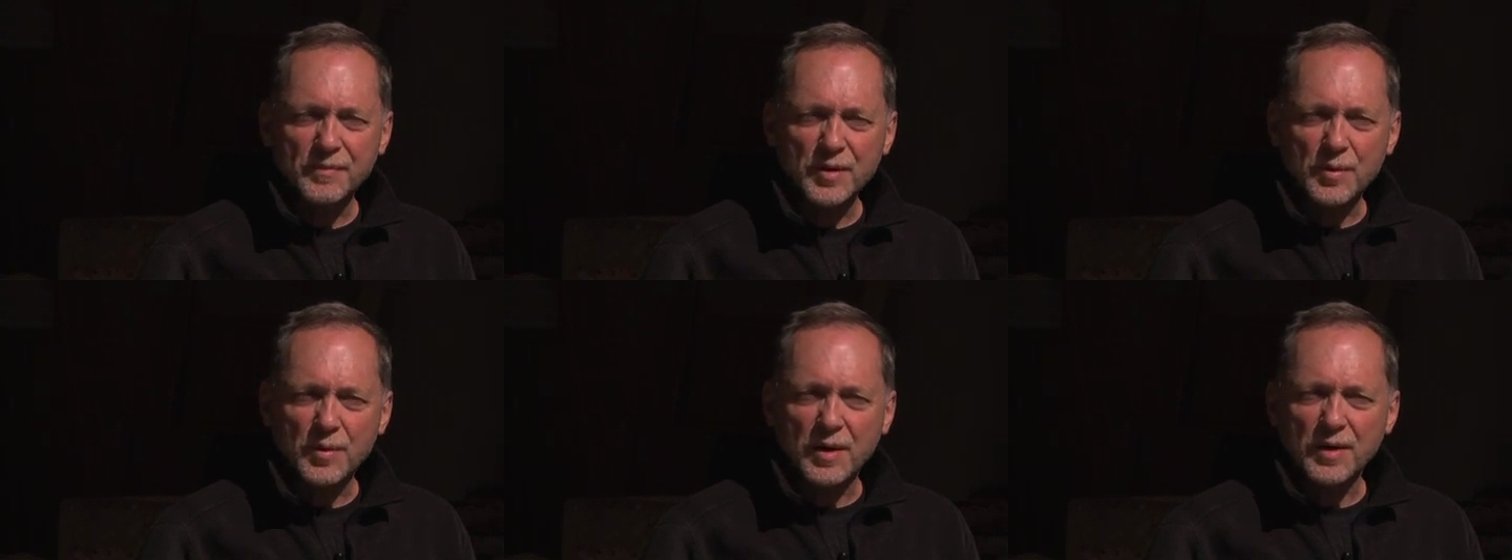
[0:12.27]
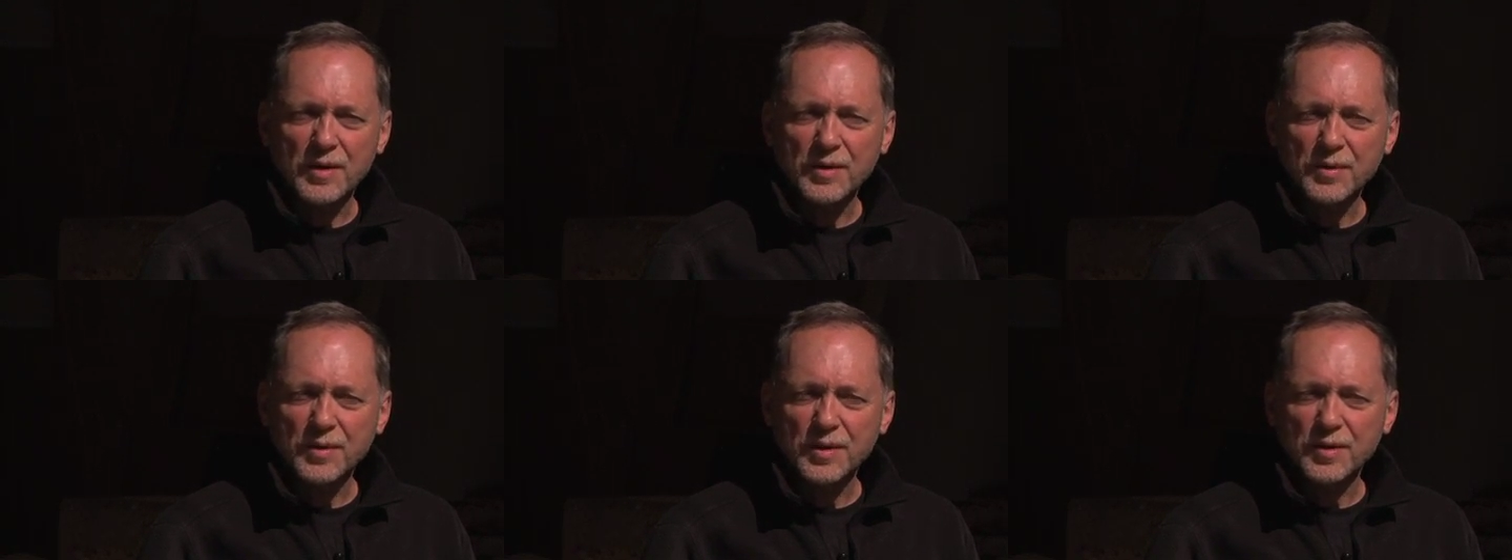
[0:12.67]
you are
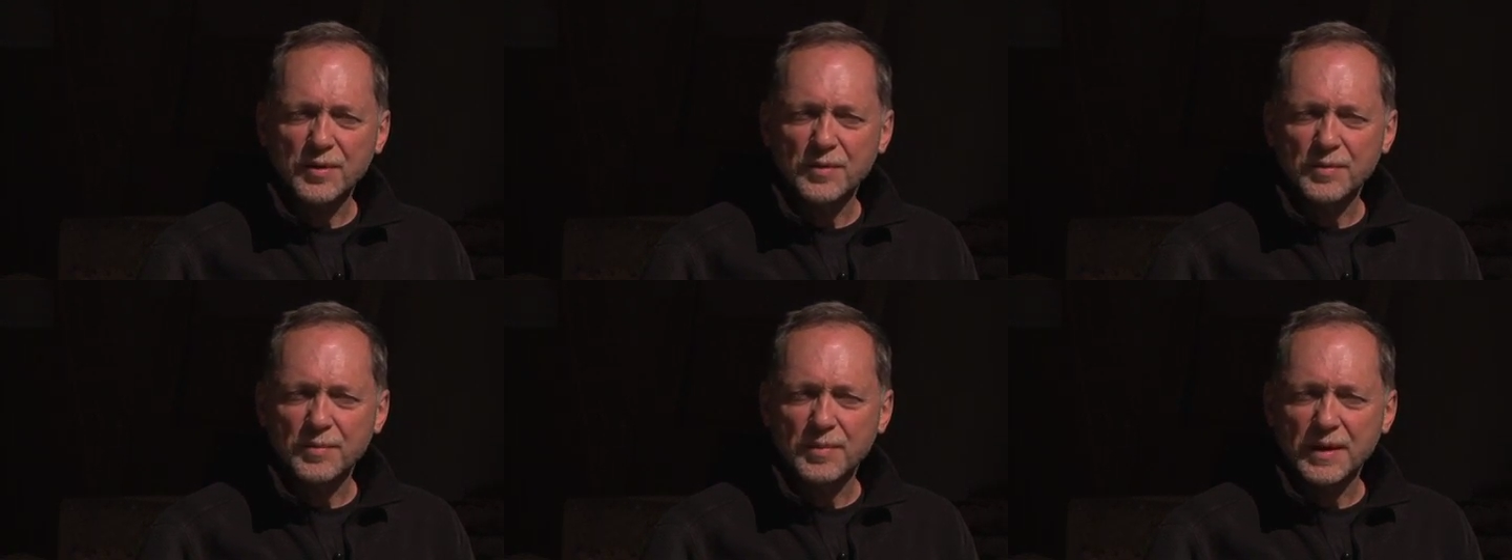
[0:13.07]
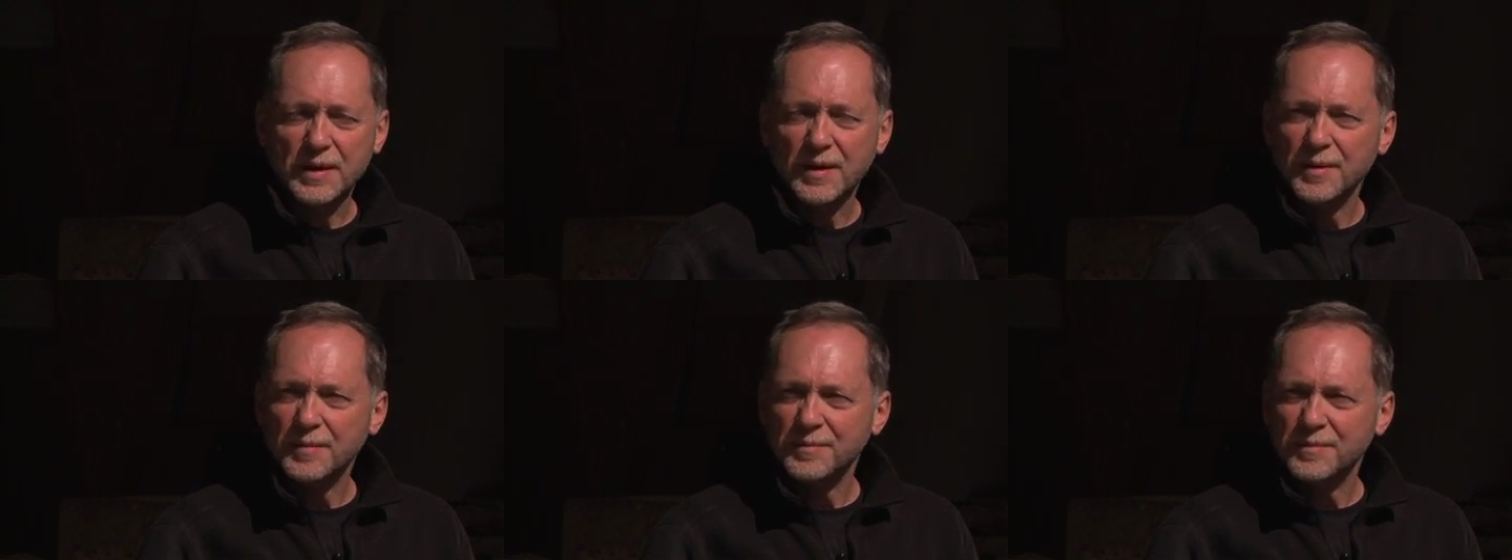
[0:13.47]
who you've
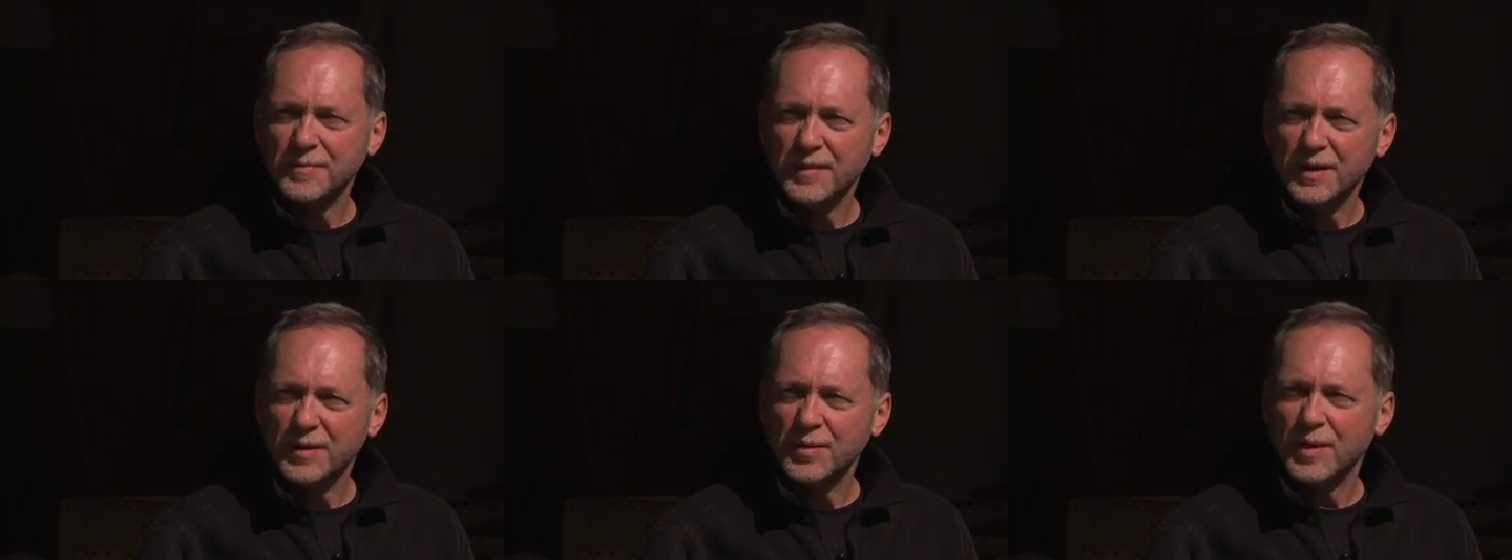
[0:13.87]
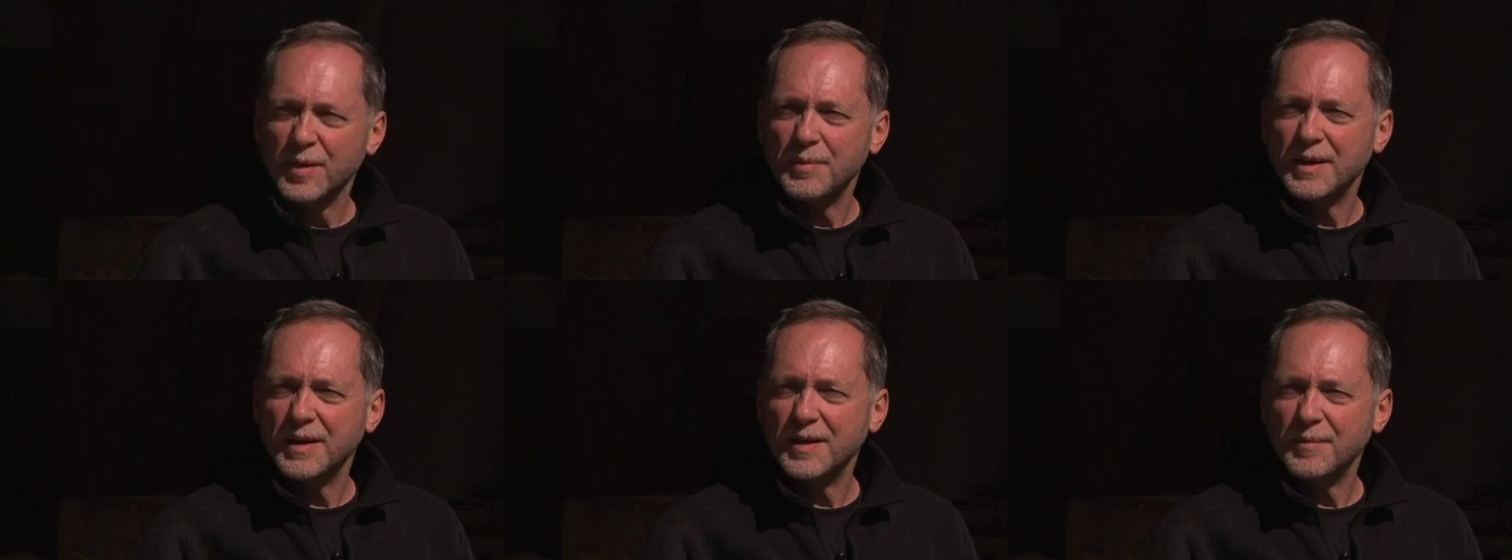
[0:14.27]
become and who are
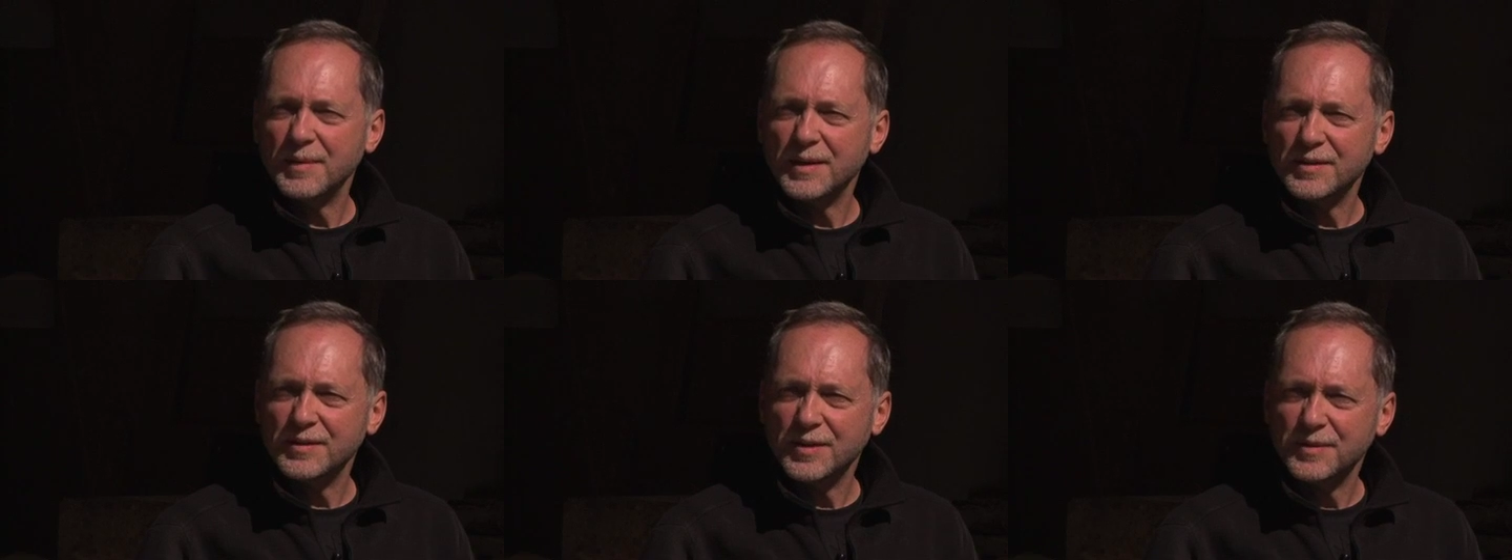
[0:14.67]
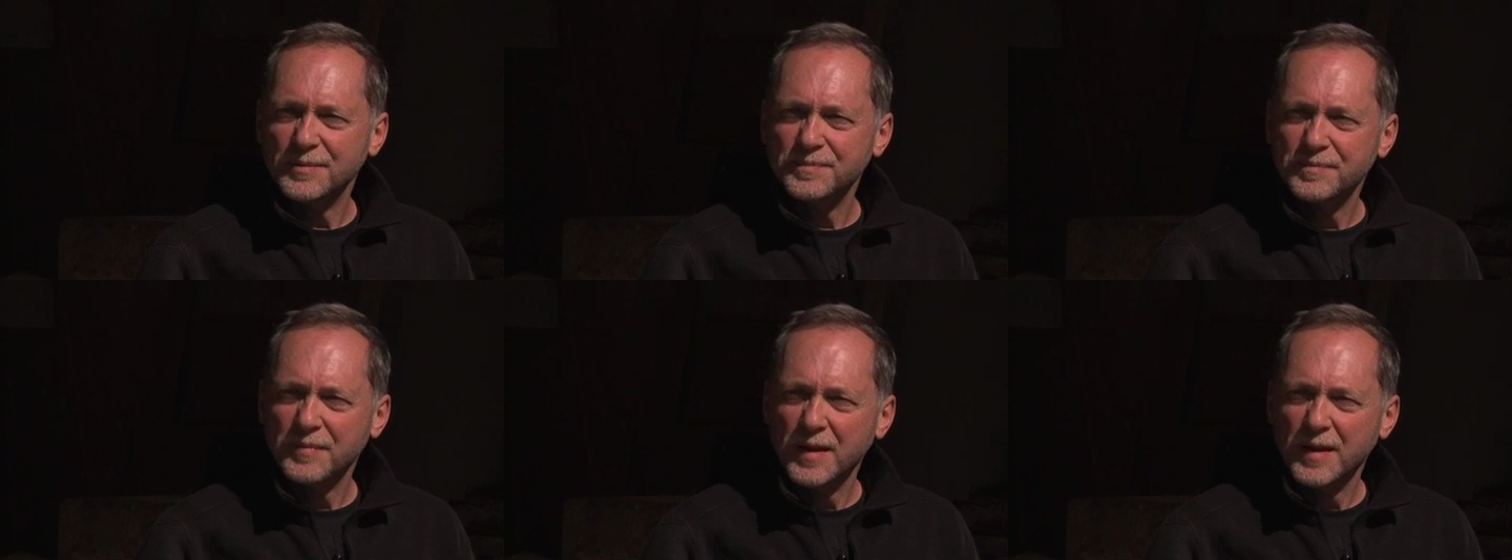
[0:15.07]
becoming. So,